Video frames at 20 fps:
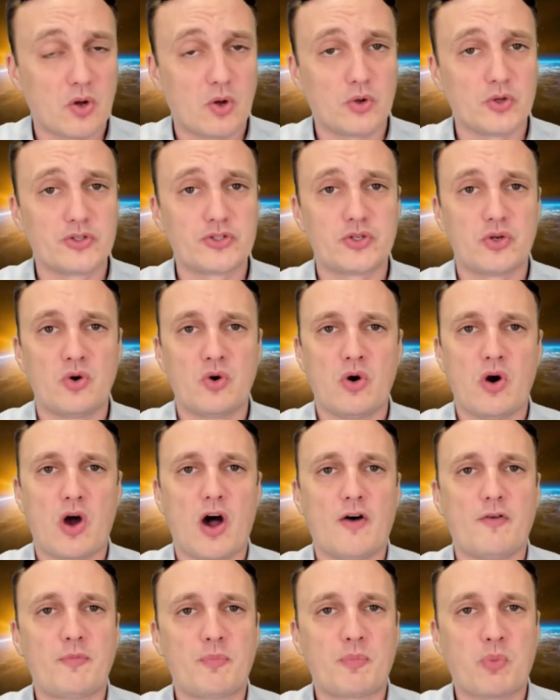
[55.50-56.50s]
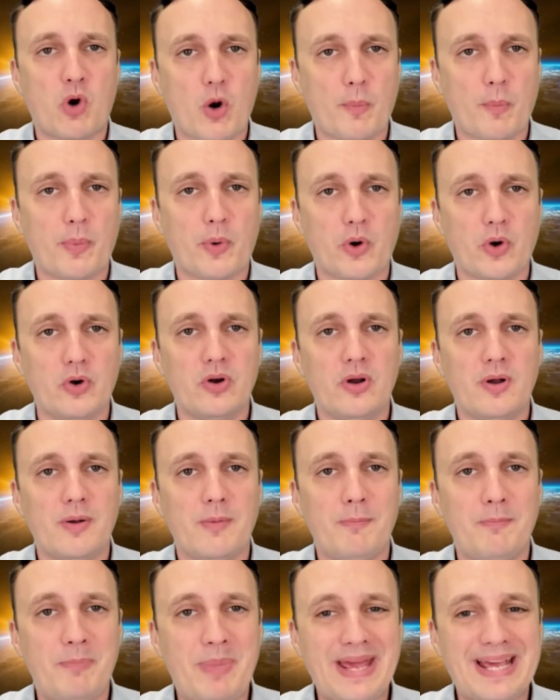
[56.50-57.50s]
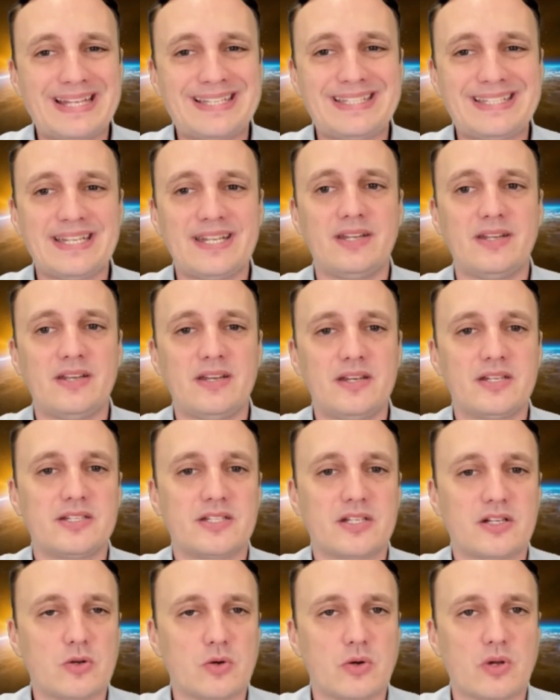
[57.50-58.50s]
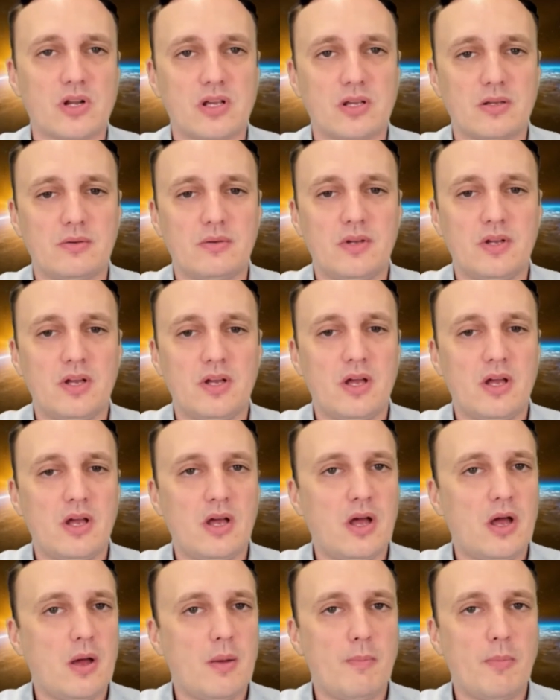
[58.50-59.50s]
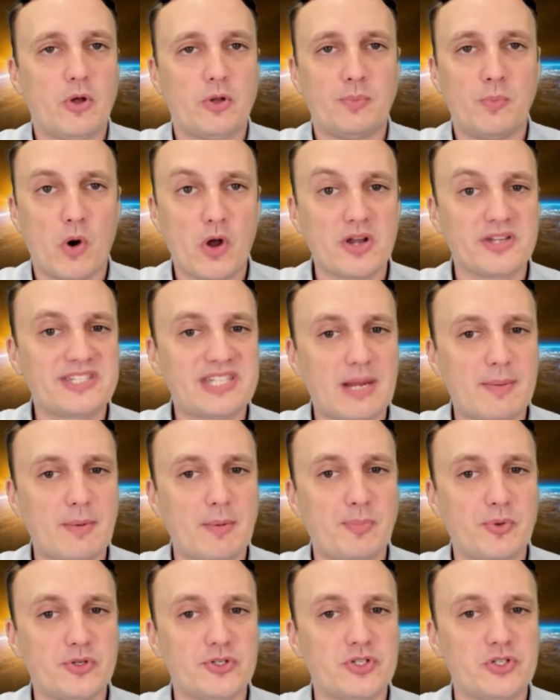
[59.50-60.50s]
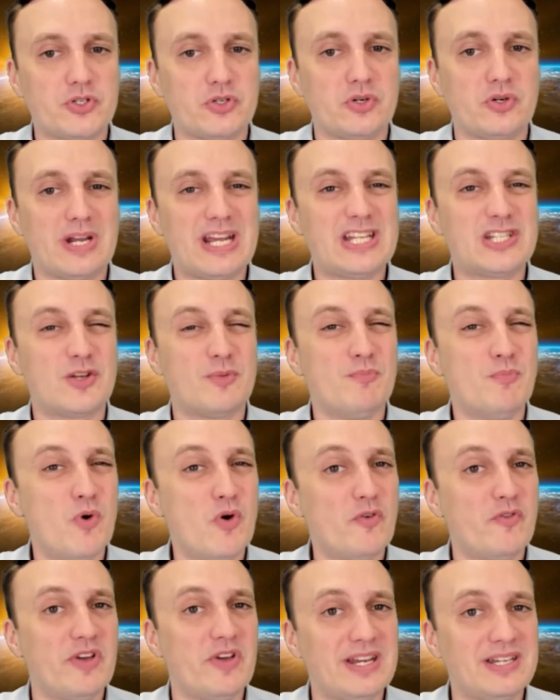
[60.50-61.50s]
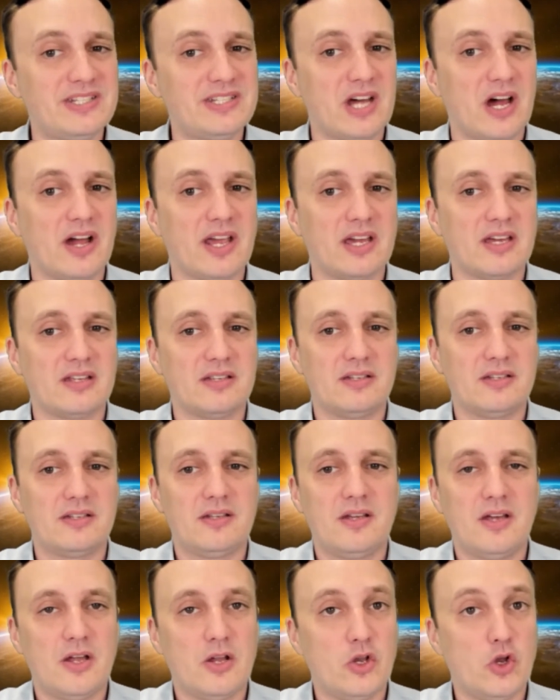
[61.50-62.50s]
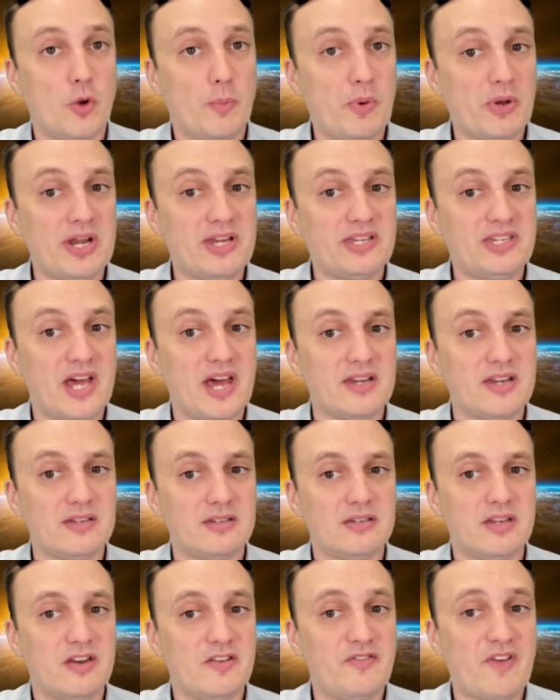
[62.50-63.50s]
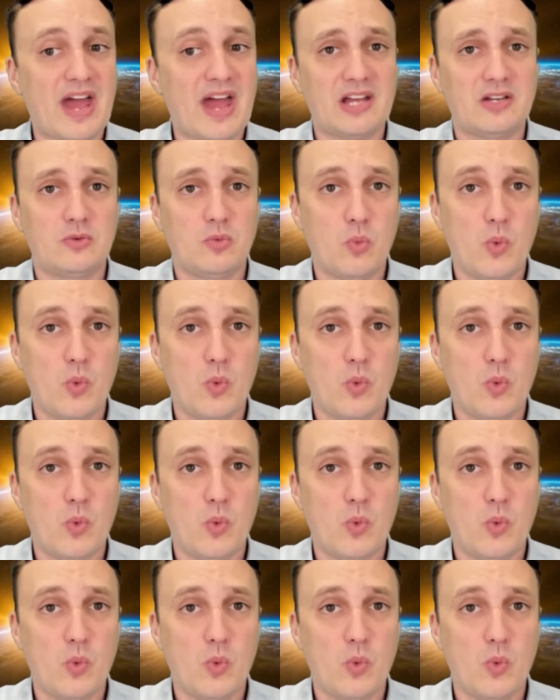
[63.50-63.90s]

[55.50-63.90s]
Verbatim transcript: also of proper baked in security. But modern cyber posture is a moving target. No pun intended. In fact,